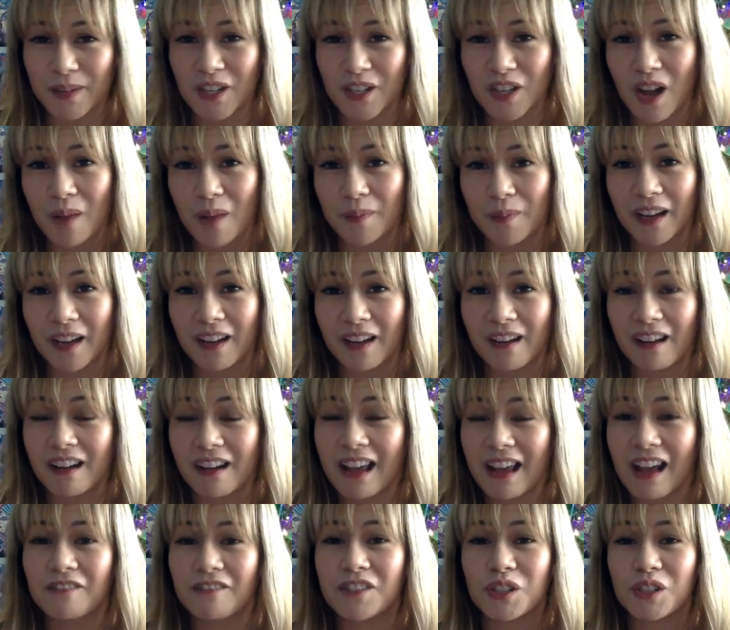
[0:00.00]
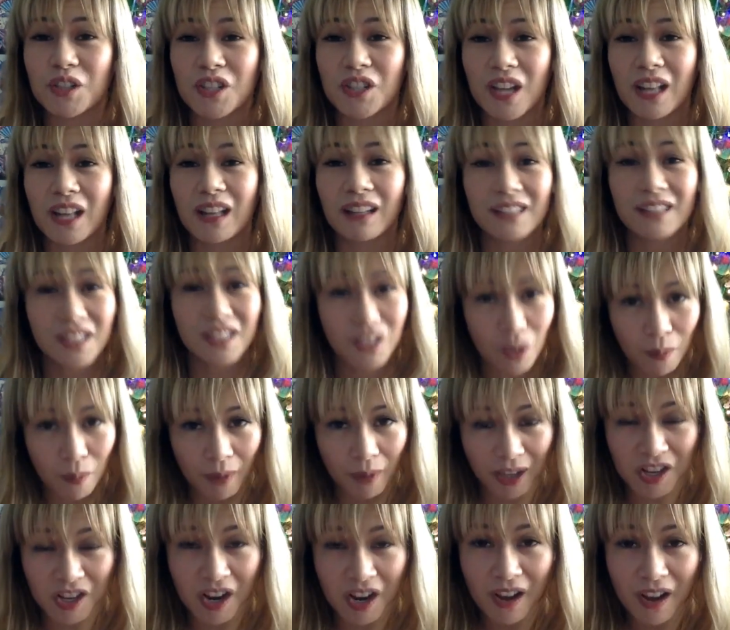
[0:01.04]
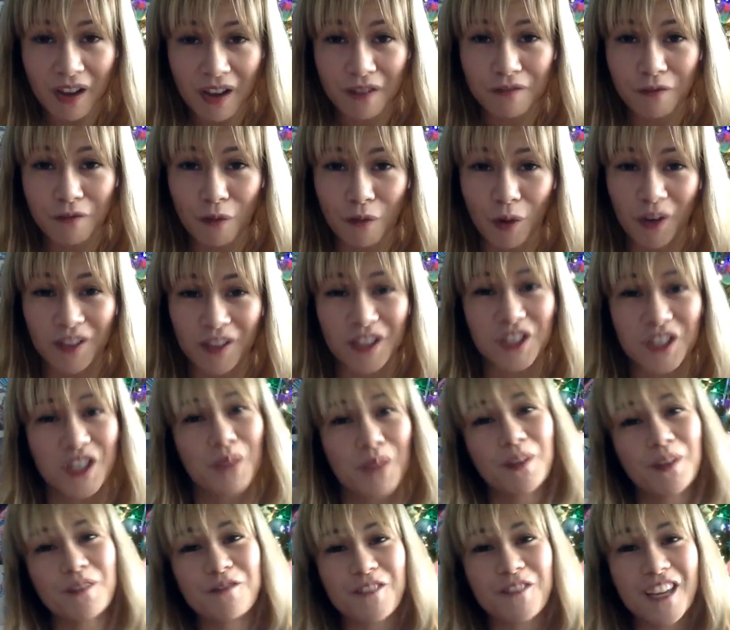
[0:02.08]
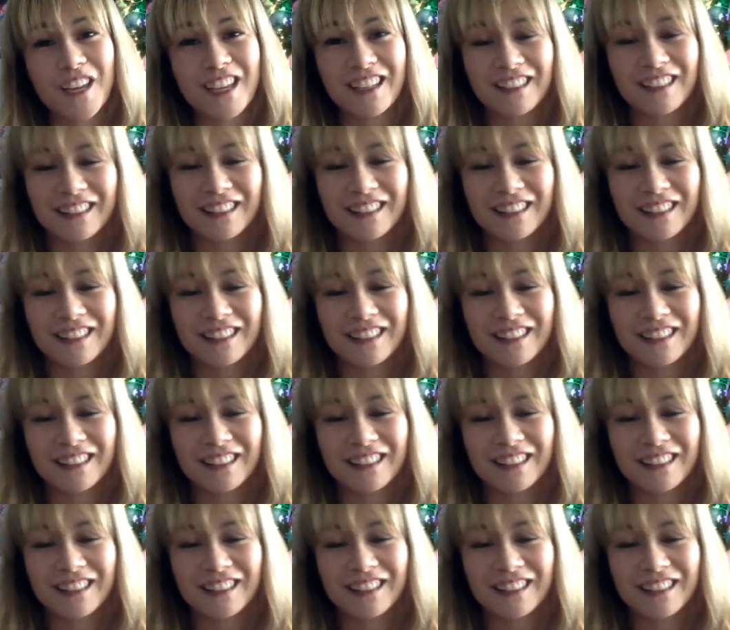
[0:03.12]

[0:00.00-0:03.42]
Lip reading: shopping and not have to shell out so much for the shipping fee.